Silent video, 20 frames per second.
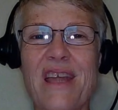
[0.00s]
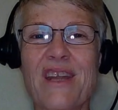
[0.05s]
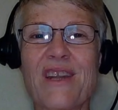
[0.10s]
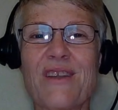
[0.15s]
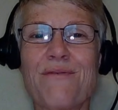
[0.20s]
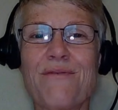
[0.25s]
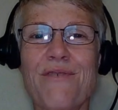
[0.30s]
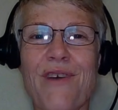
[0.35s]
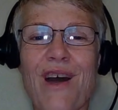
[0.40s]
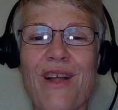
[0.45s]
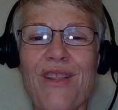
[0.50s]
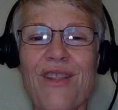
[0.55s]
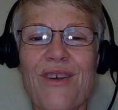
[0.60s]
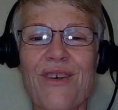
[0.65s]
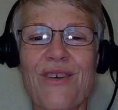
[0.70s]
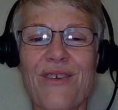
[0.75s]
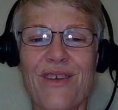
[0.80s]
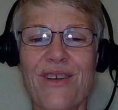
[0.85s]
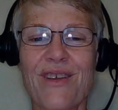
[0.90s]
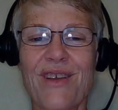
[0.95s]
and to
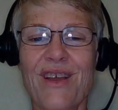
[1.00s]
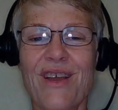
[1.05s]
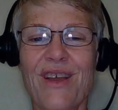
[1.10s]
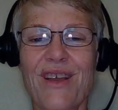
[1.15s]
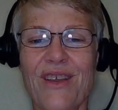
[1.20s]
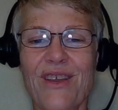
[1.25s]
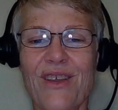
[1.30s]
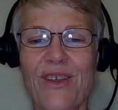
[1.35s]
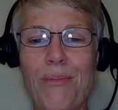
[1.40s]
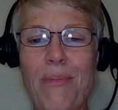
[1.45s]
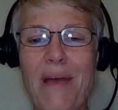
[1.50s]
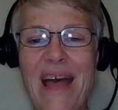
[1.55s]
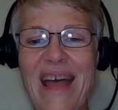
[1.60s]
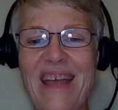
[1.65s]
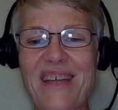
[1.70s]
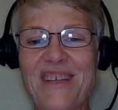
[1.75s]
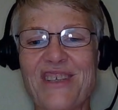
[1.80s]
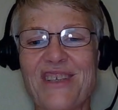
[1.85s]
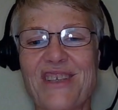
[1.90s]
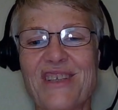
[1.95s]
follow your
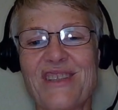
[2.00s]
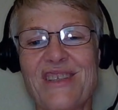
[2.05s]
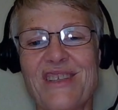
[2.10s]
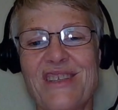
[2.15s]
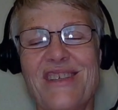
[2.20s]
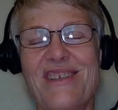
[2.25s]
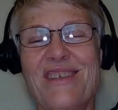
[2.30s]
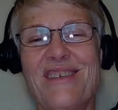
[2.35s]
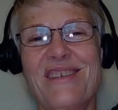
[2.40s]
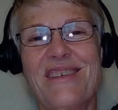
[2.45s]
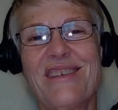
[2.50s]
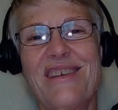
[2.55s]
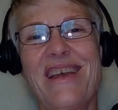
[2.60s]
passions